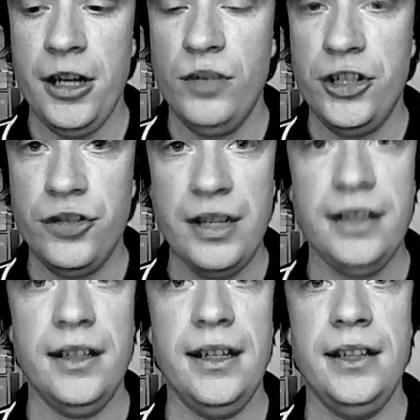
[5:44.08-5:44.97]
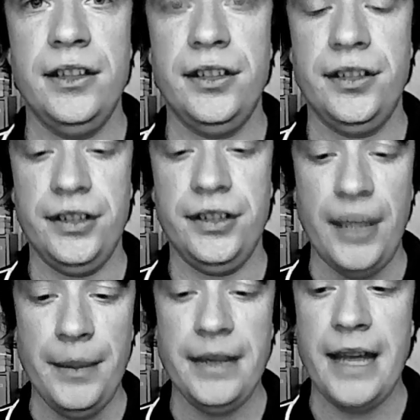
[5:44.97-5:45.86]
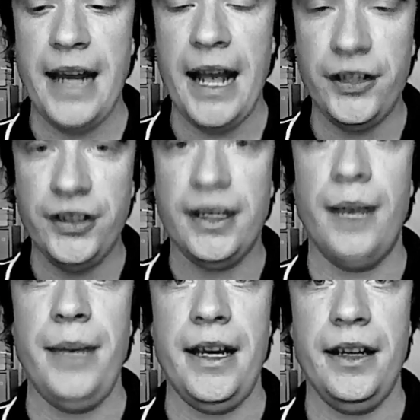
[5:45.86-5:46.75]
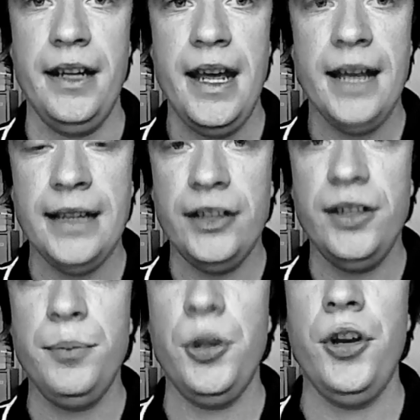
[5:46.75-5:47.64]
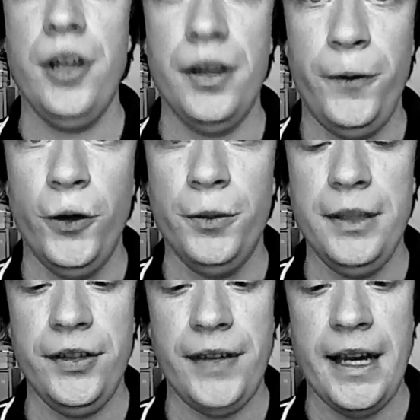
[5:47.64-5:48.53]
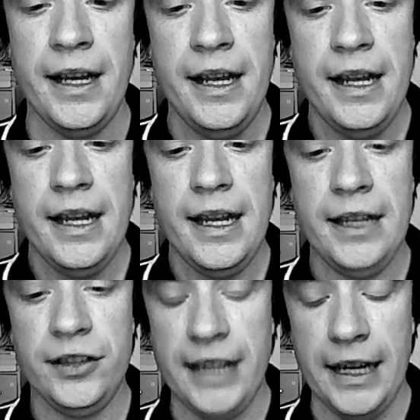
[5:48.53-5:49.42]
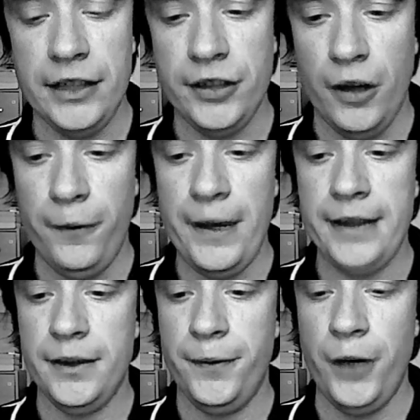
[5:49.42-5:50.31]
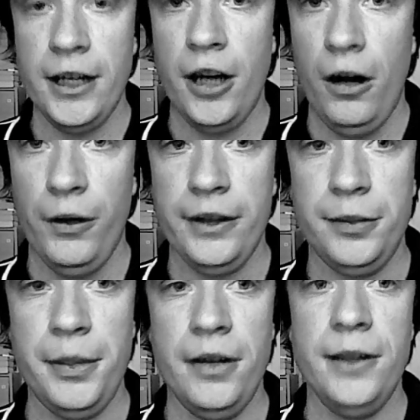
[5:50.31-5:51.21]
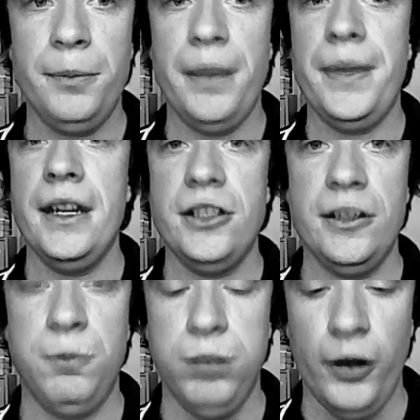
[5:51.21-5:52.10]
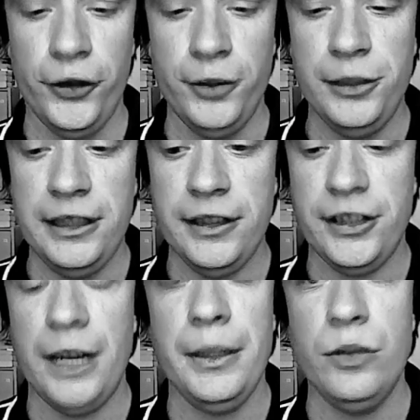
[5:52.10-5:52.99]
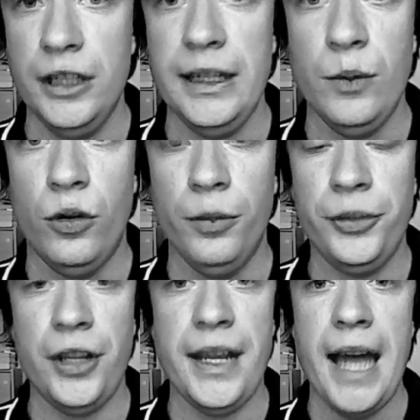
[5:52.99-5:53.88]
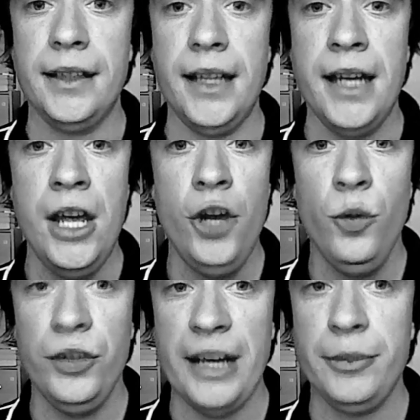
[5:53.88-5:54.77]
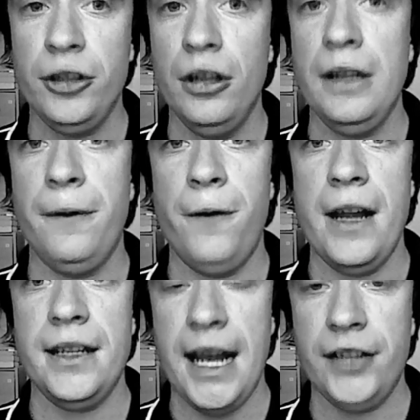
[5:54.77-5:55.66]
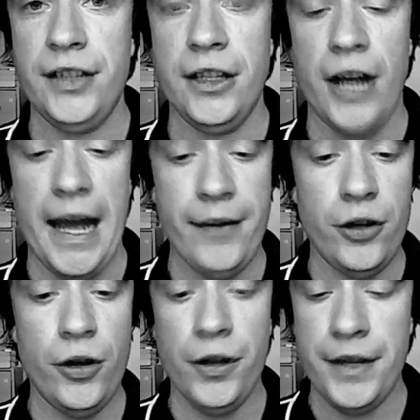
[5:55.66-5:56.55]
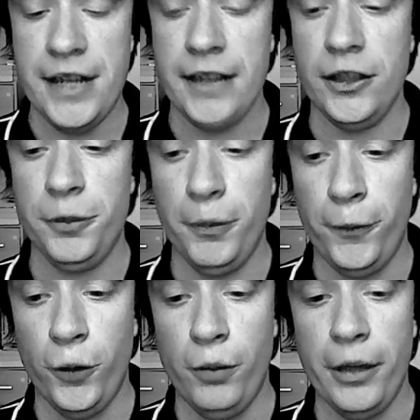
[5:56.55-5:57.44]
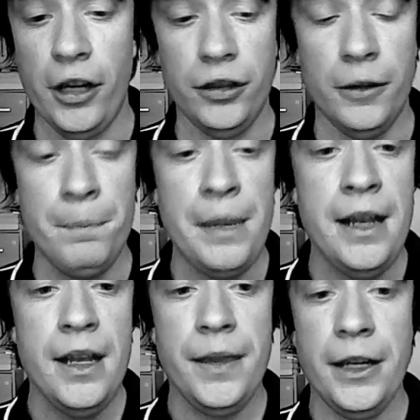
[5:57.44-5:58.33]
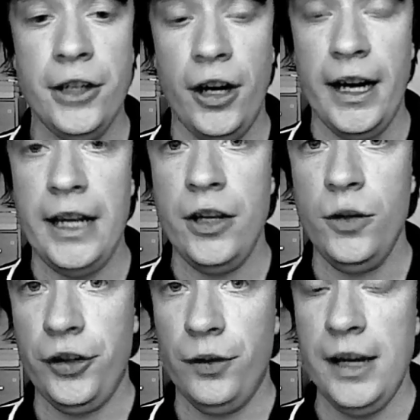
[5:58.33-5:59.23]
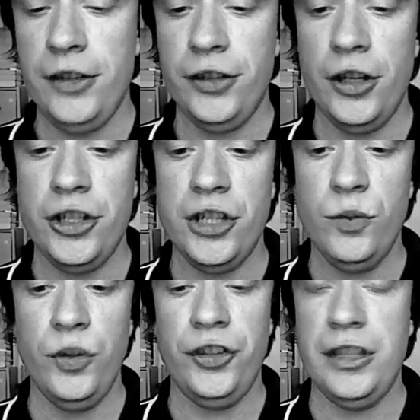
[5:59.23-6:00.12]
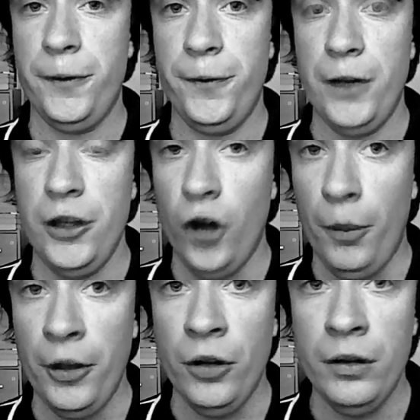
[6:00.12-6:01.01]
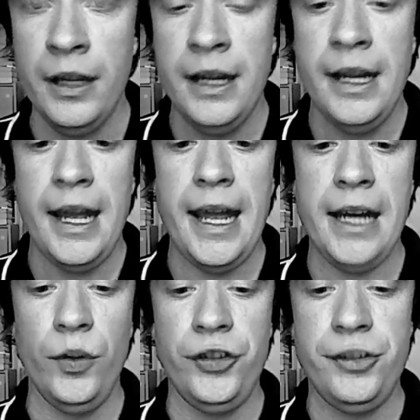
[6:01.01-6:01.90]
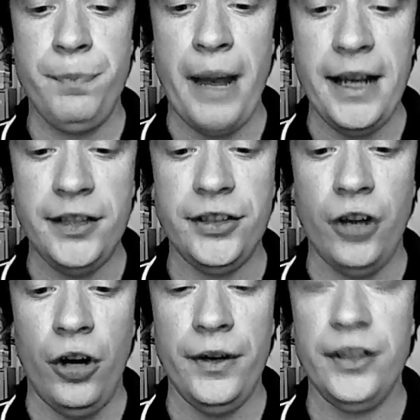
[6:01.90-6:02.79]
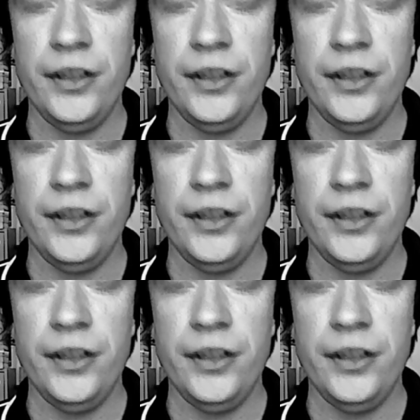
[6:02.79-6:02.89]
restricted. It's something that has to come out. And that's the beauty of the film, is that it starts off as a very cold experience, but then it just blossoms into something really warm. So the acting was absolutely fantastic. I haven't heard of these actors before, but I thought the guy who was the researcher was just phenomenal. And it was based on